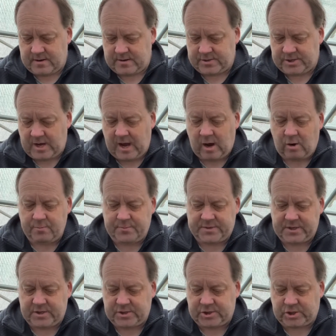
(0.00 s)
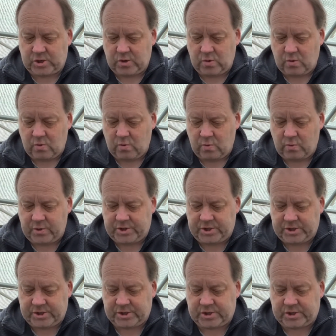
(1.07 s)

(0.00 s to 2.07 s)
she helps in a school, which is a